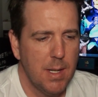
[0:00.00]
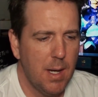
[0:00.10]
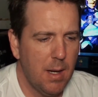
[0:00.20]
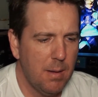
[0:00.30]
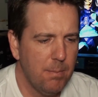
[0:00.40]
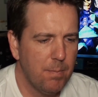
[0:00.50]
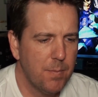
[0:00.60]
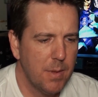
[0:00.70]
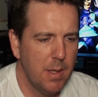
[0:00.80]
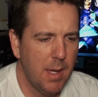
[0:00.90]
Um,
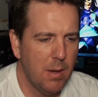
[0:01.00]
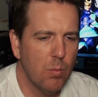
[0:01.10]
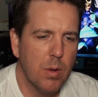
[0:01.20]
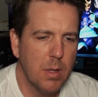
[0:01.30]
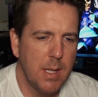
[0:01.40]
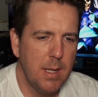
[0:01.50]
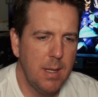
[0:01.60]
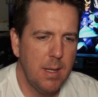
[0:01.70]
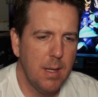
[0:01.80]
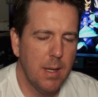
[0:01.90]
and it
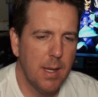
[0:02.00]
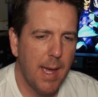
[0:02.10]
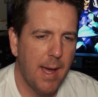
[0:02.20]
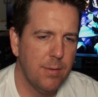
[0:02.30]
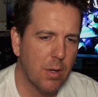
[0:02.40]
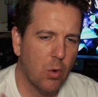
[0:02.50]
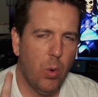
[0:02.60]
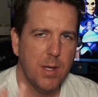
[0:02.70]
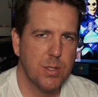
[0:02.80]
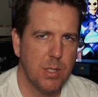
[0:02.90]
really has a
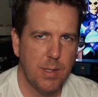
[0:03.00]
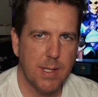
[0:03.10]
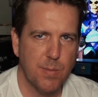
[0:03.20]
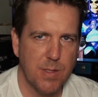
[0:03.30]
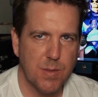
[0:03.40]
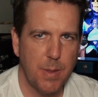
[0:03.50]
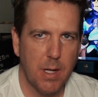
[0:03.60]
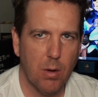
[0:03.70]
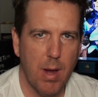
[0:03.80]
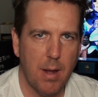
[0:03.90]
question that's been
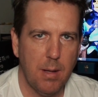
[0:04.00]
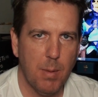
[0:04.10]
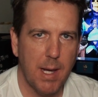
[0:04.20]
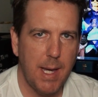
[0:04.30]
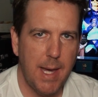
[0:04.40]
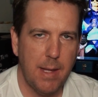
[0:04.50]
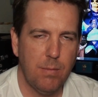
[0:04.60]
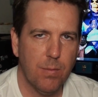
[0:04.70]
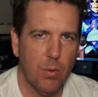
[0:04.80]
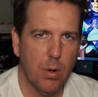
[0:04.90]
spinning around in my
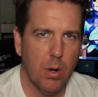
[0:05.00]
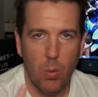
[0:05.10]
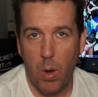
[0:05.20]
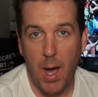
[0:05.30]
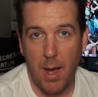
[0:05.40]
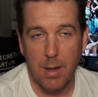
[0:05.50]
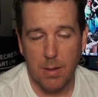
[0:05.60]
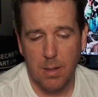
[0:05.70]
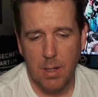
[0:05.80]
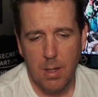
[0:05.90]
head for a while.